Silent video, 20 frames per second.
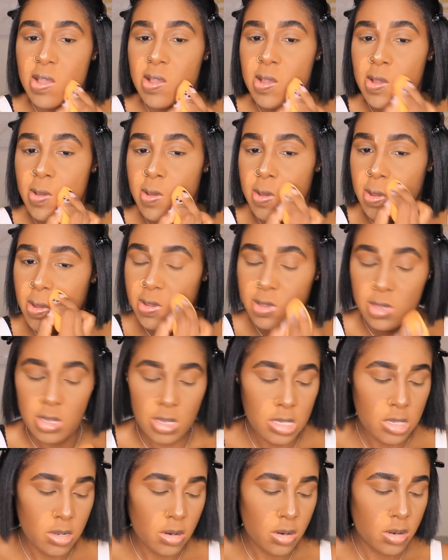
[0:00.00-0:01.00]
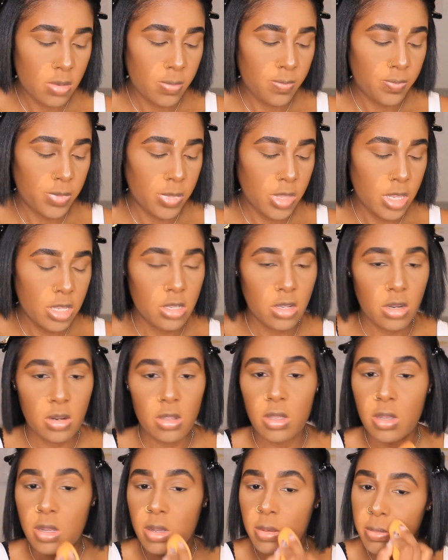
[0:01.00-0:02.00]
because these are
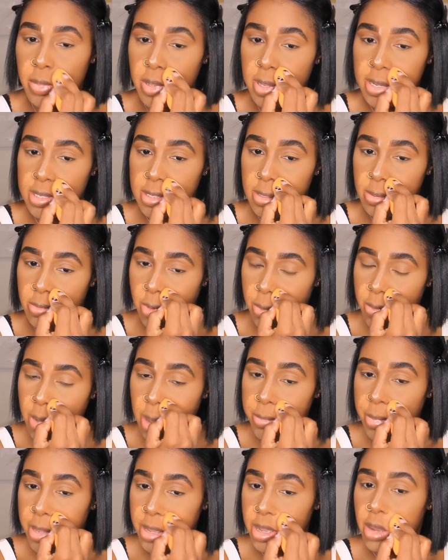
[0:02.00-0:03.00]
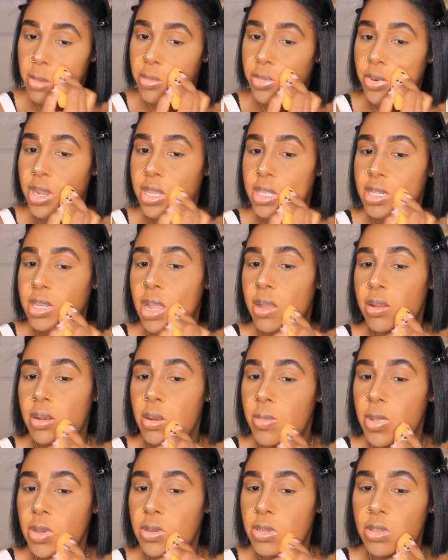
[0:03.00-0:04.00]
the places where my makeup breaks down the
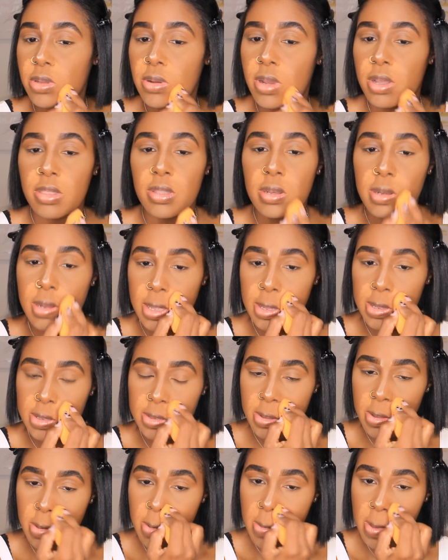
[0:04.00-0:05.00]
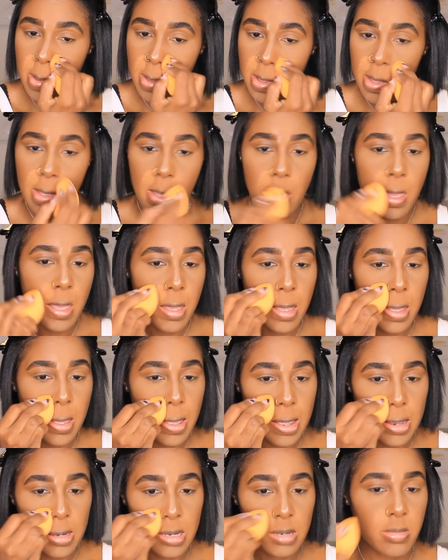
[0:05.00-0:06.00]
most throughout the day. So
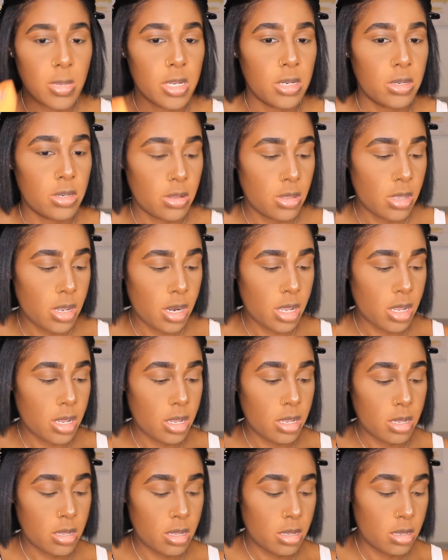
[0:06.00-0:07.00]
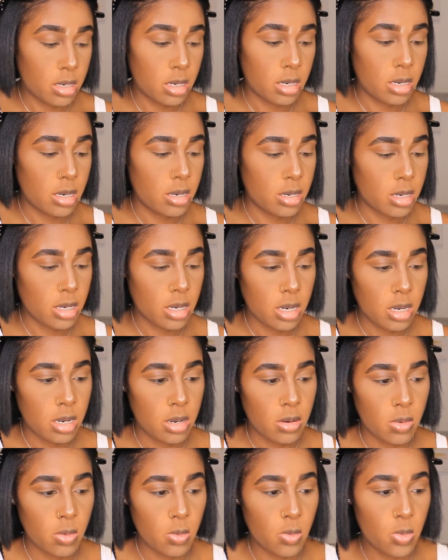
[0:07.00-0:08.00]
I just make sure that
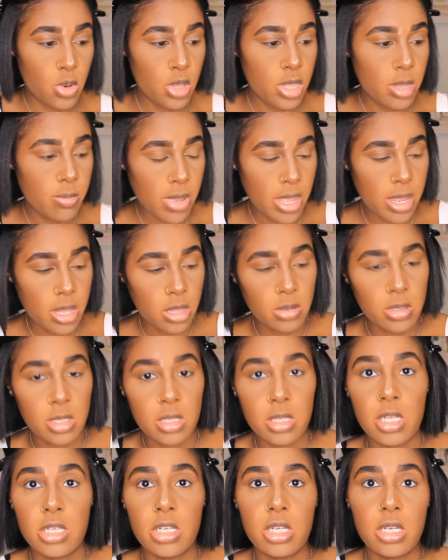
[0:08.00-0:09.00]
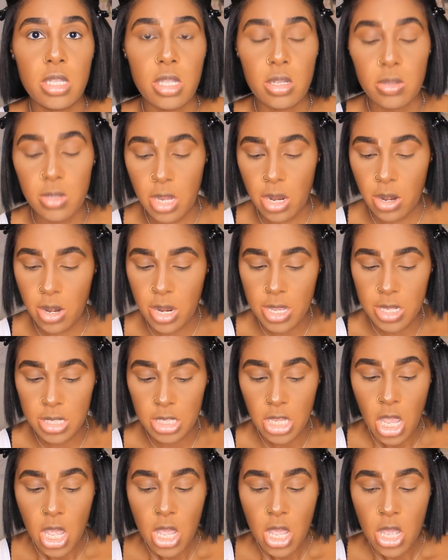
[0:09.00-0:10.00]
I really pay close attention to those areas.
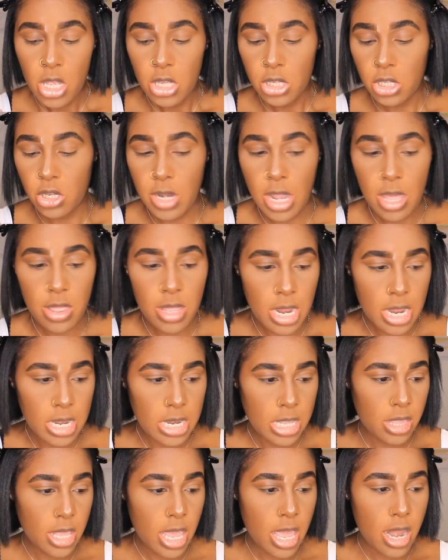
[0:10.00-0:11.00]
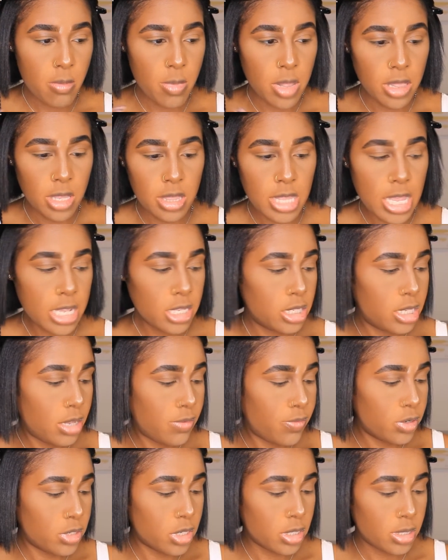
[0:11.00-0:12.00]
So now that I did that, I'm gonna let that
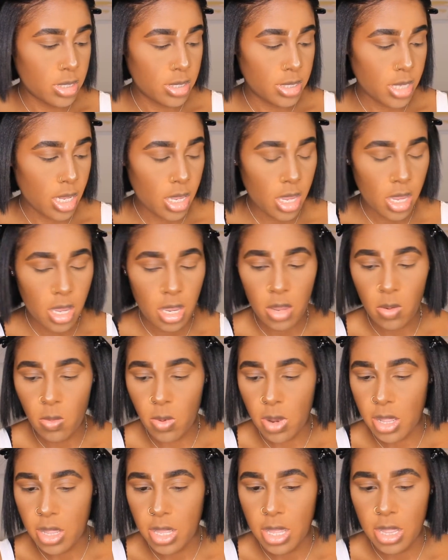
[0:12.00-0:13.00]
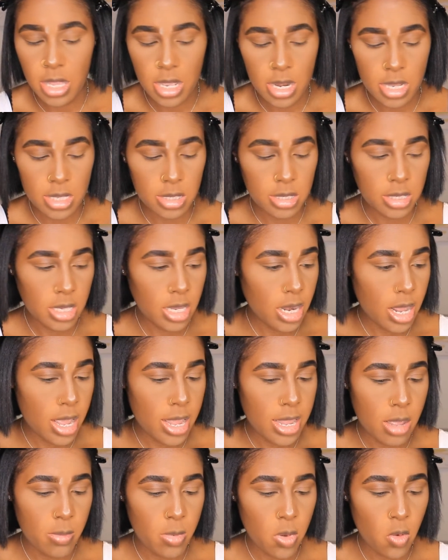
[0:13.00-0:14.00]
sit for just a second, and while I let it sit,
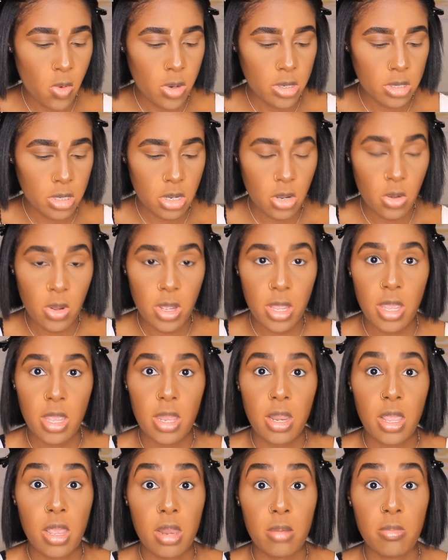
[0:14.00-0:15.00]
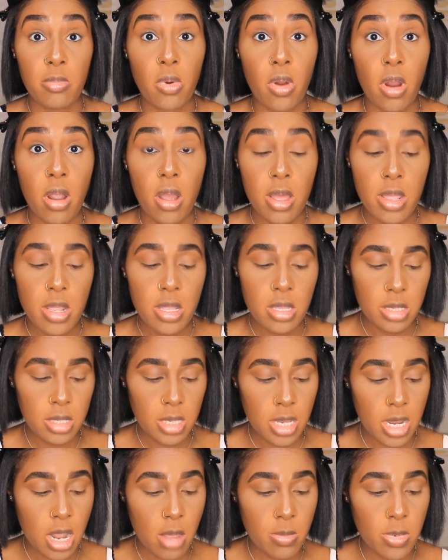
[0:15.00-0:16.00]
I am going to go ahead and bronze,
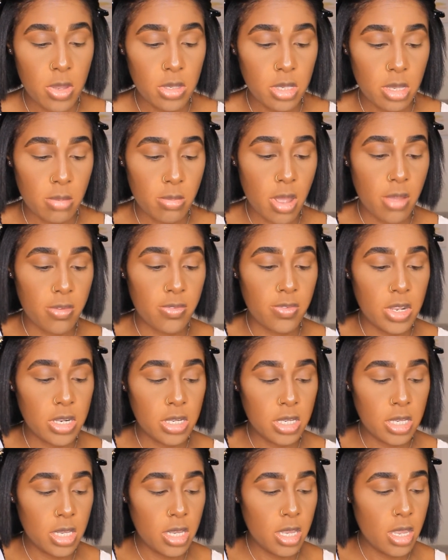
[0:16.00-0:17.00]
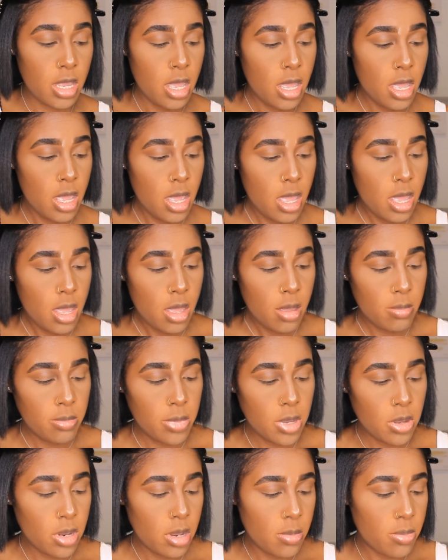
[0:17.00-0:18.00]
and I'm using my Fenty
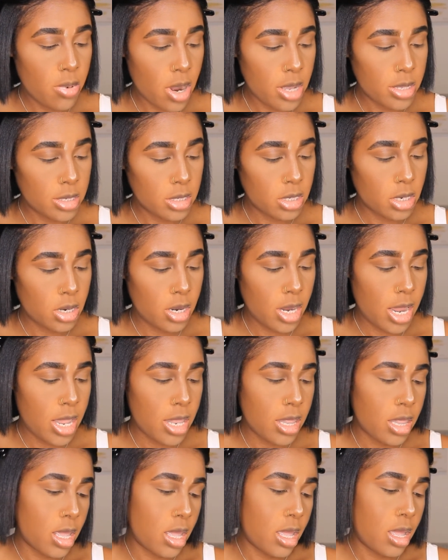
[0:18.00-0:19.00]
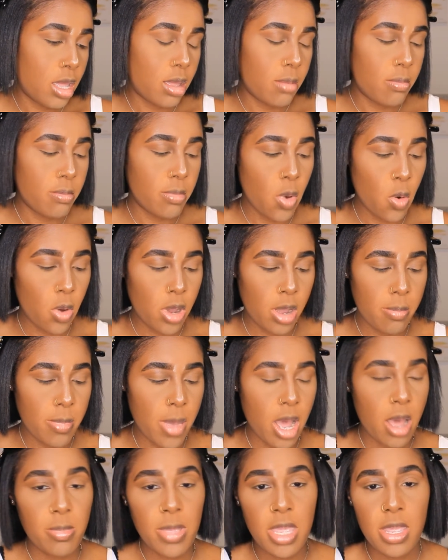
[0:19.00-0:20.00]
Beauty bronzer in the Mocha
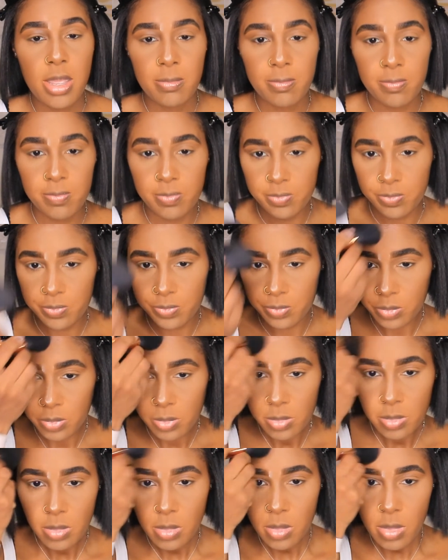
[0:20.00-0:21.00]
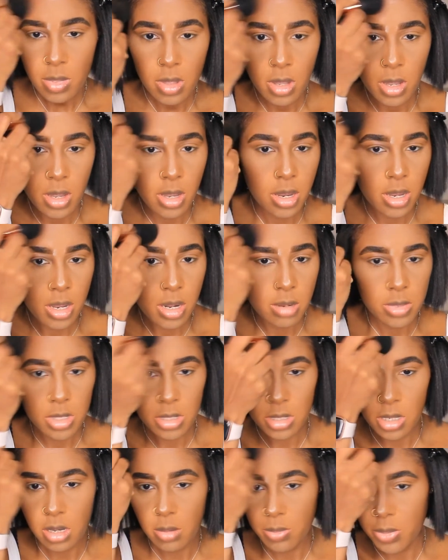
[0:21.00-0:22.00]
Mami, and I'm
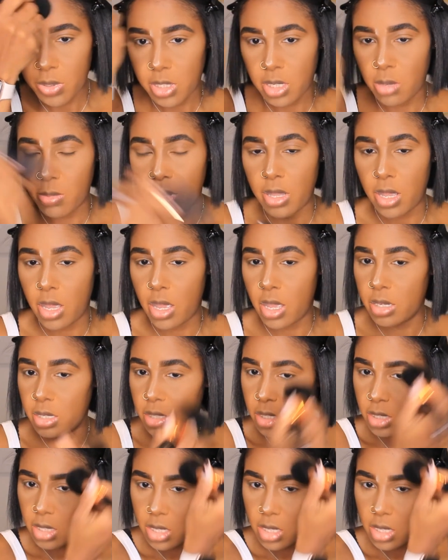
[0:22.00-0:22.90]
just gonna put some of that.